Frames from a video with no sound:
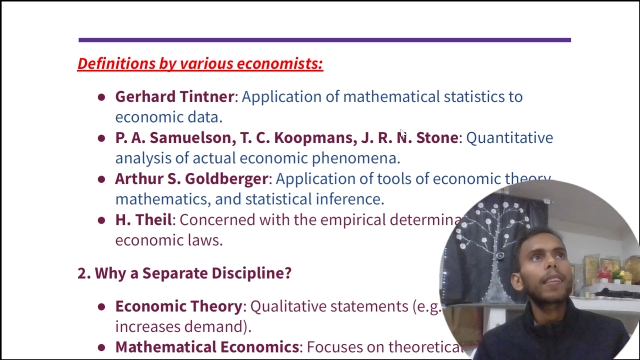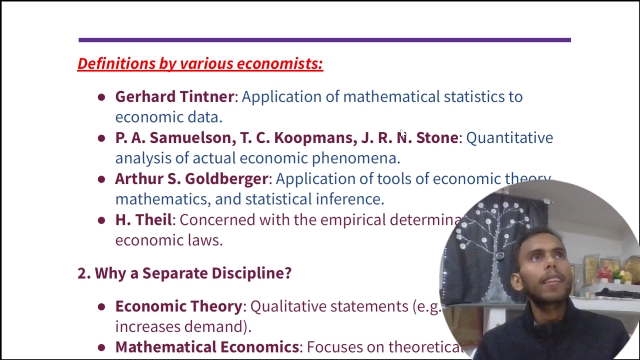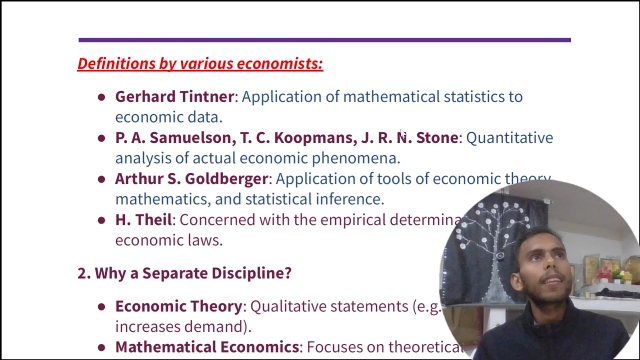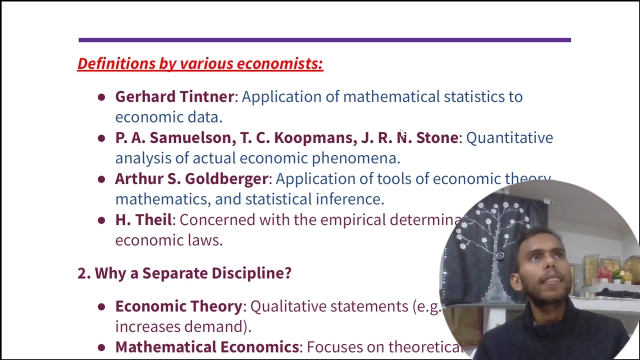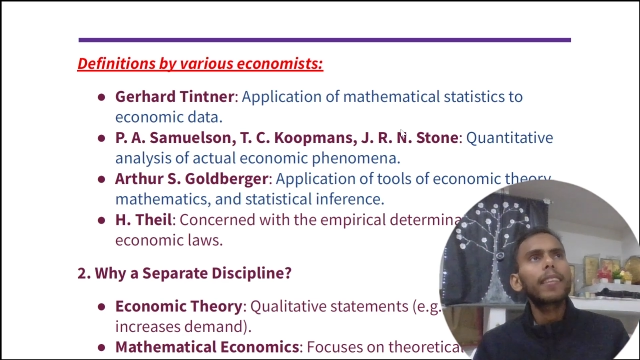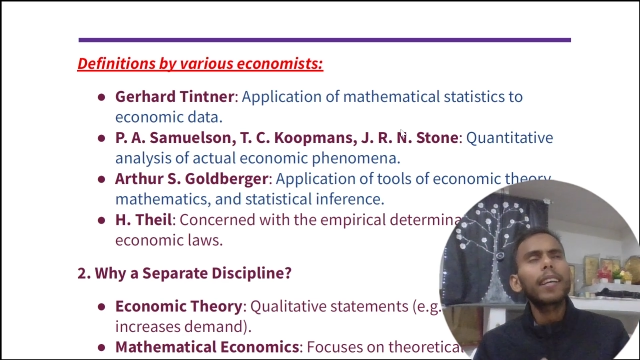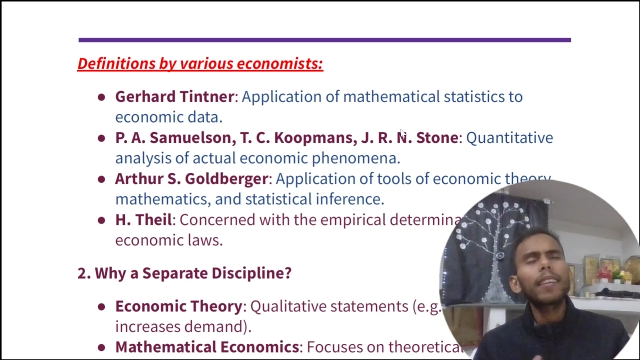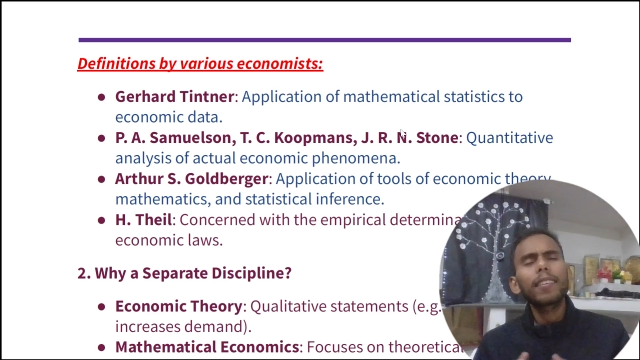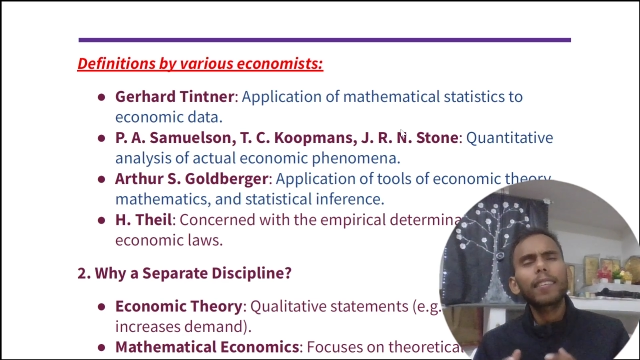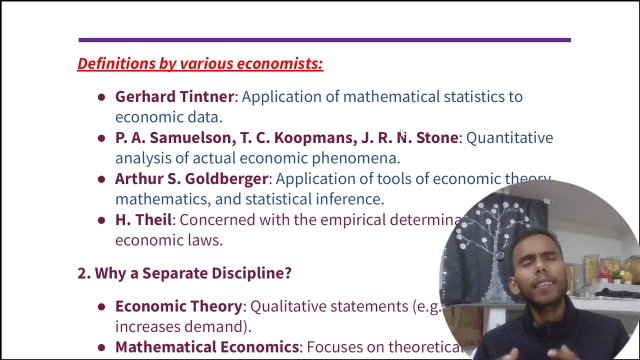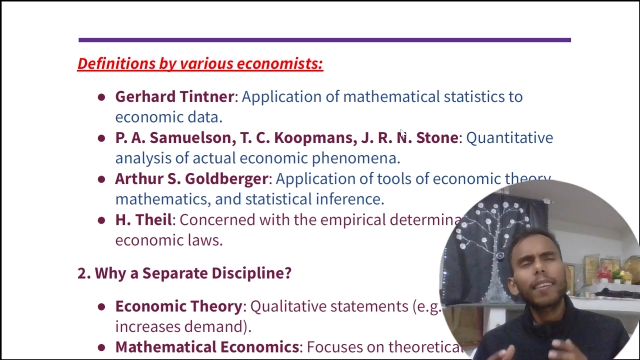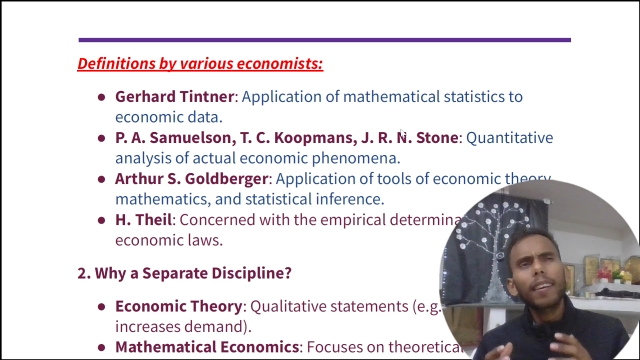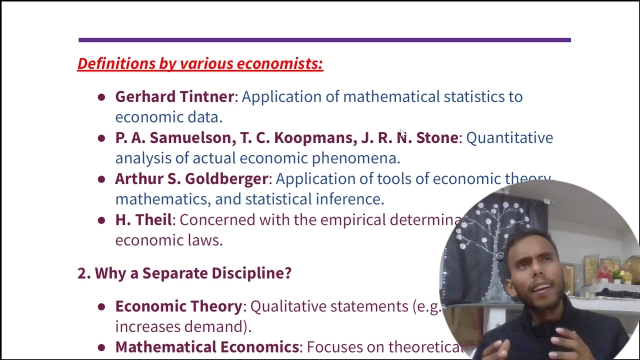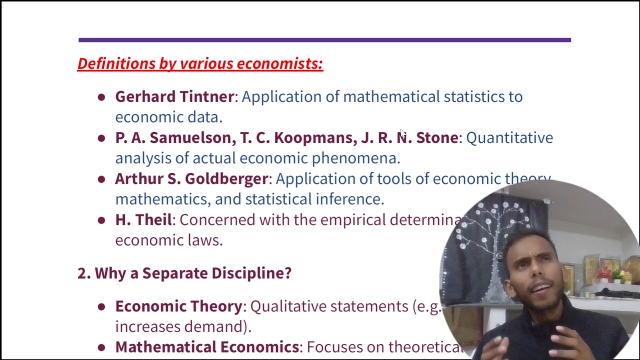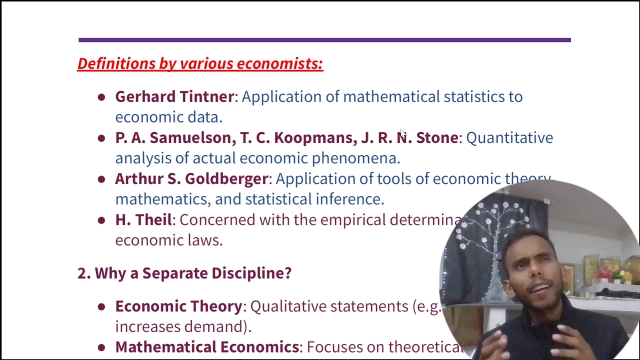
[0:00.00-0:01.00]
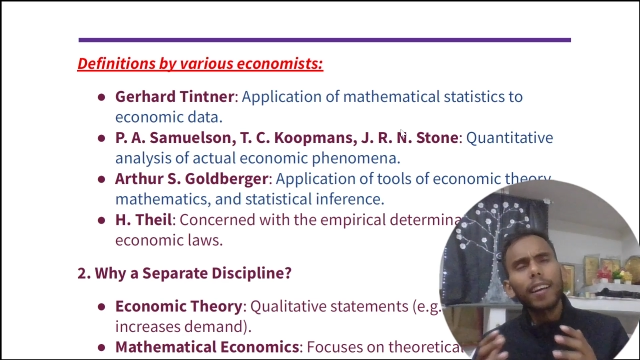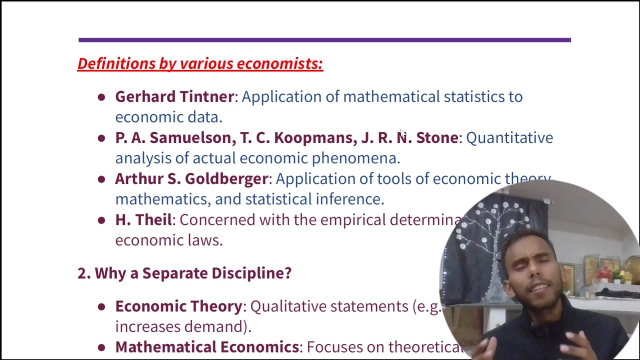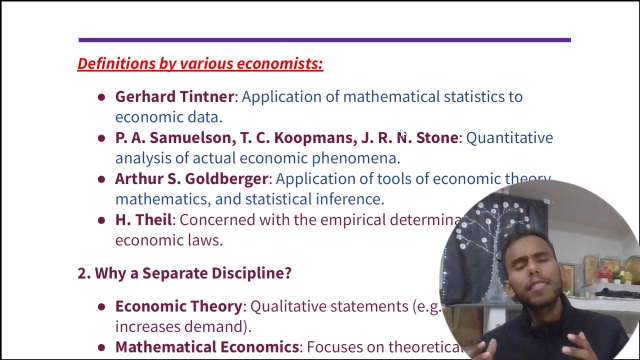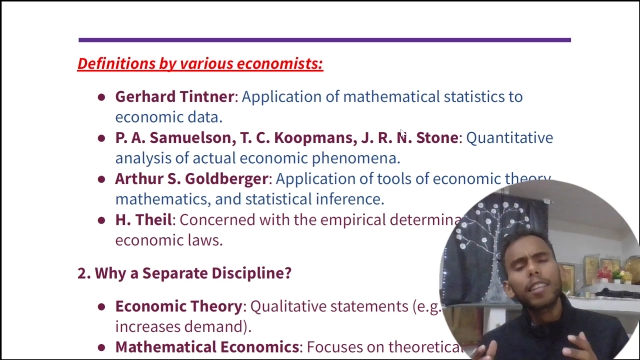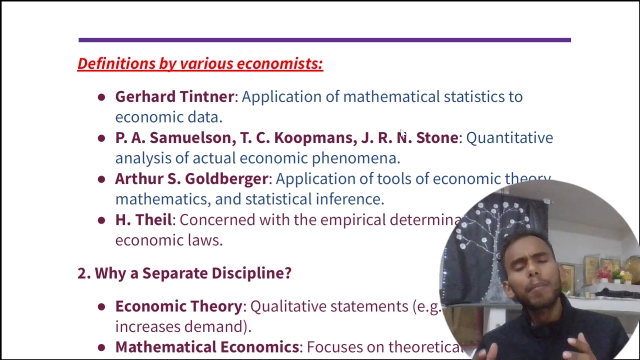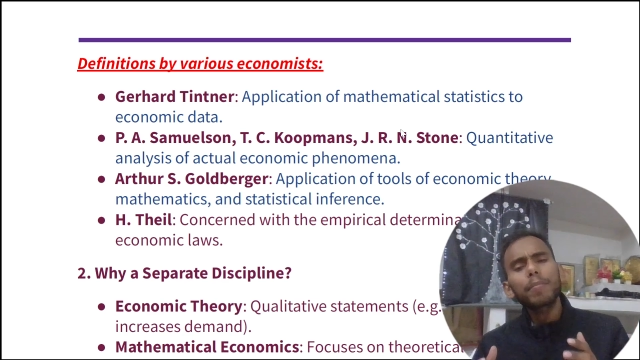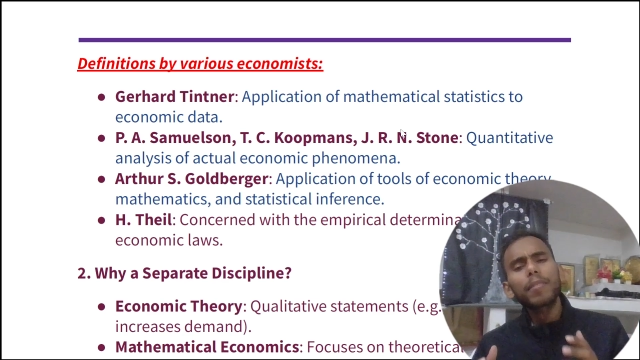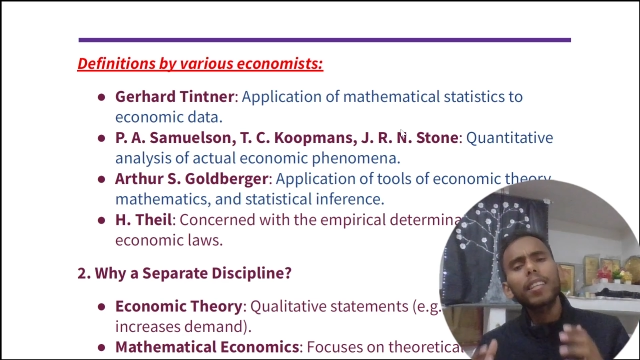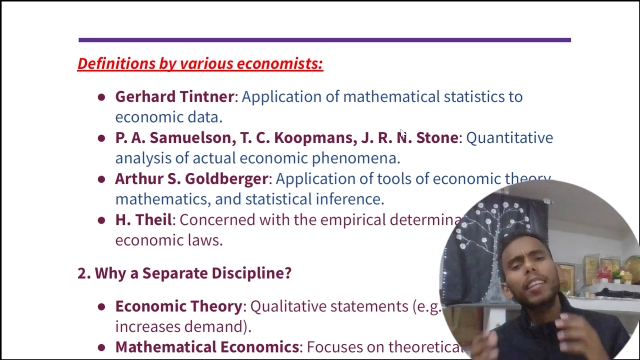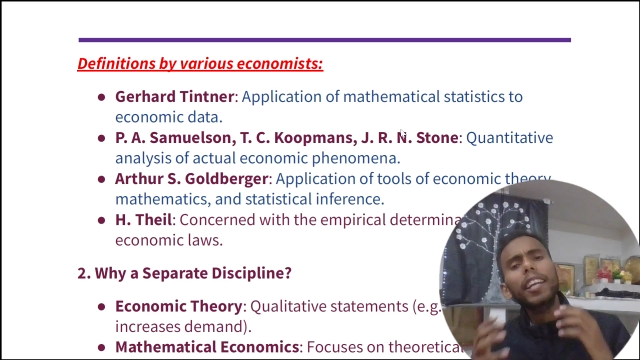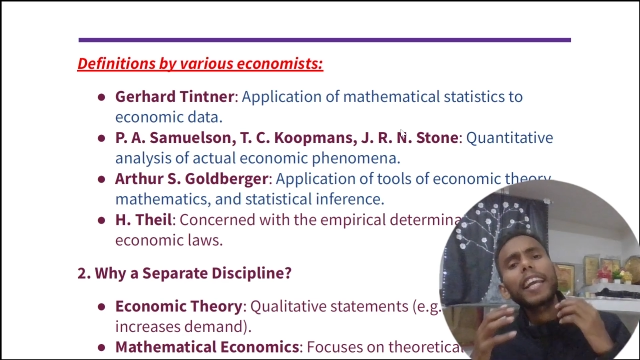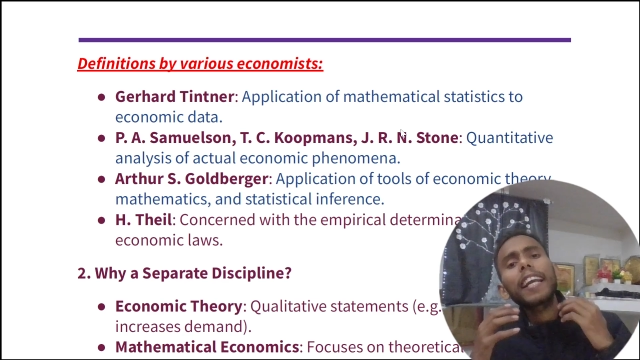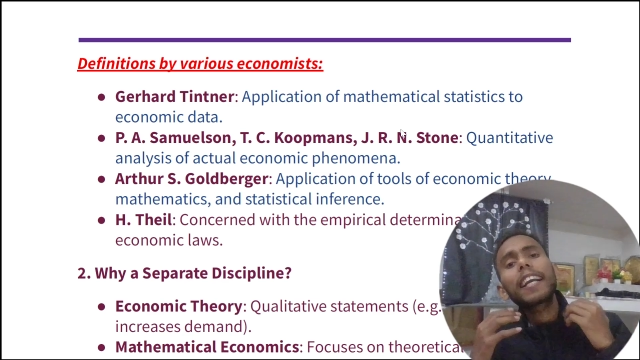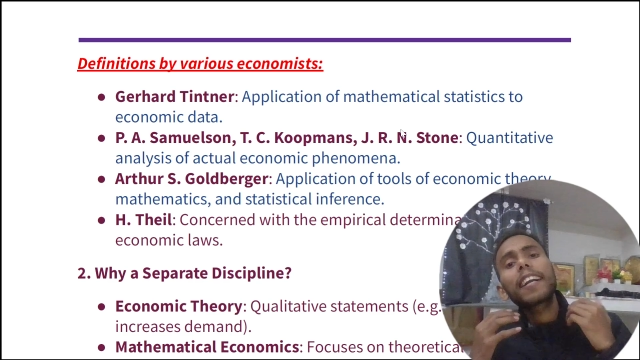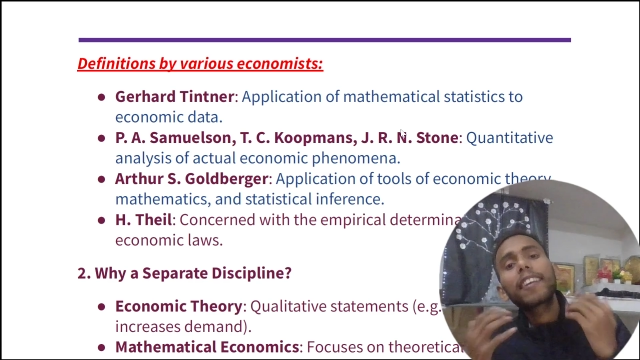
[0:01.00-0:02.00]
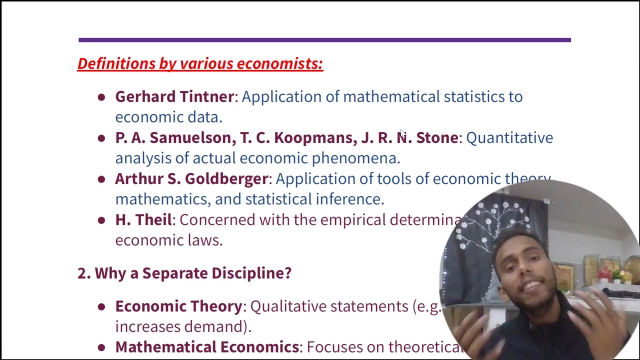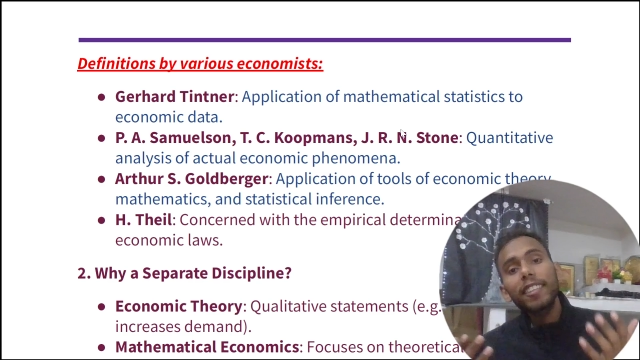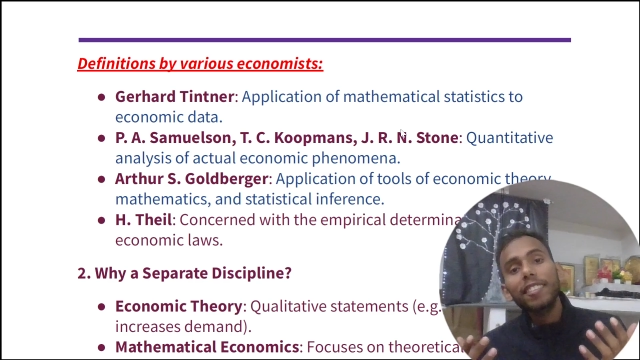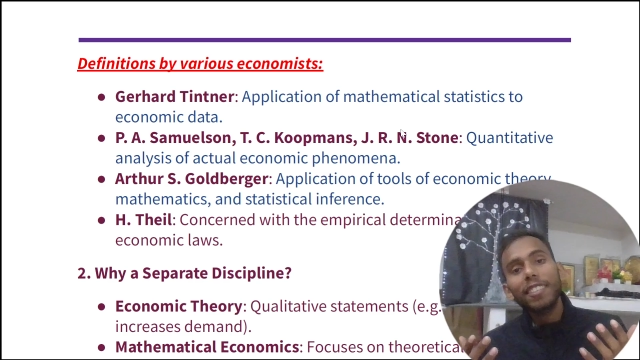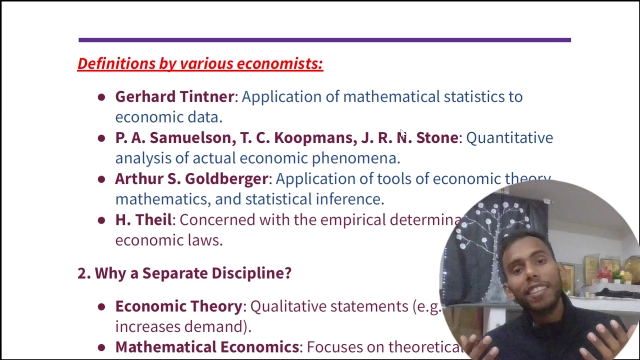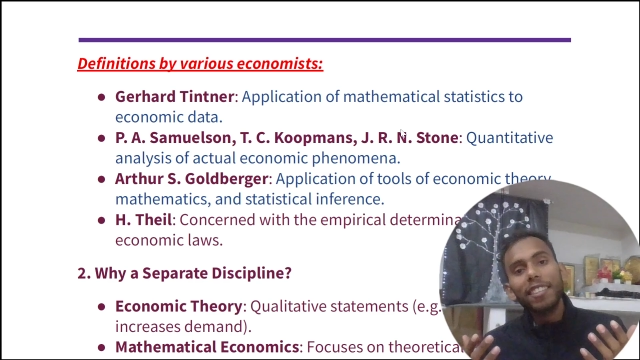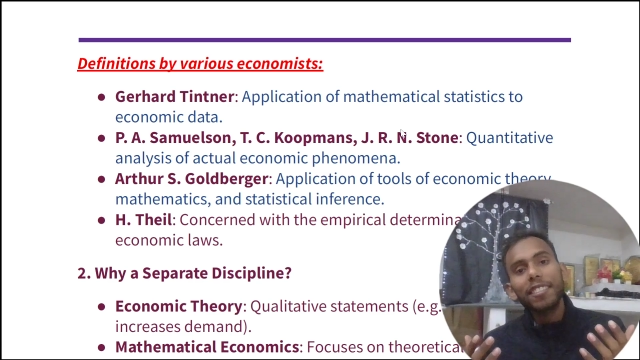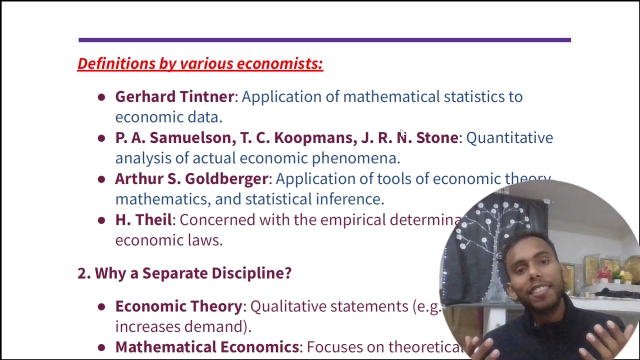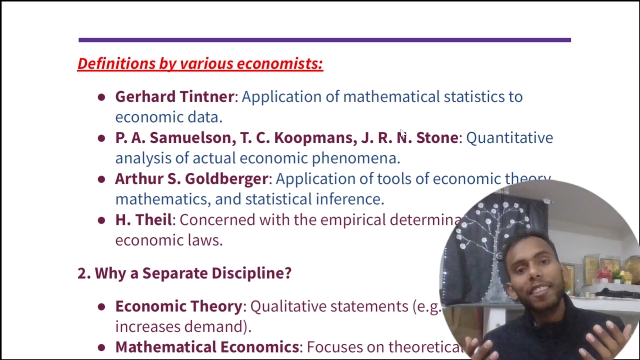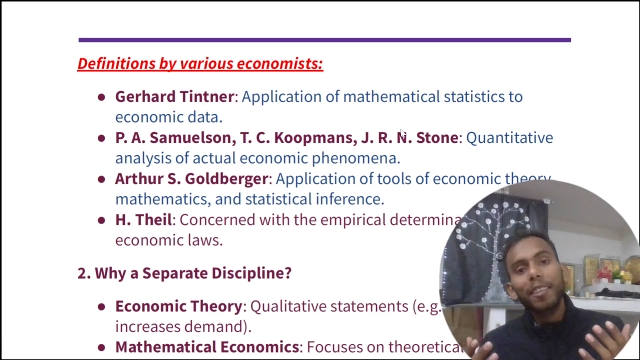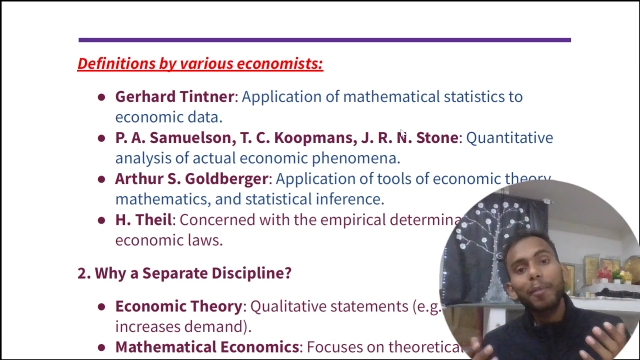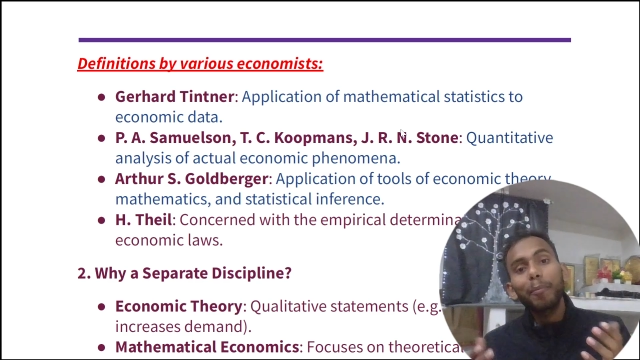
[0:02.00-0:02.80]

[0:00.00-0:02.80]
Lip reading: then consumption increases,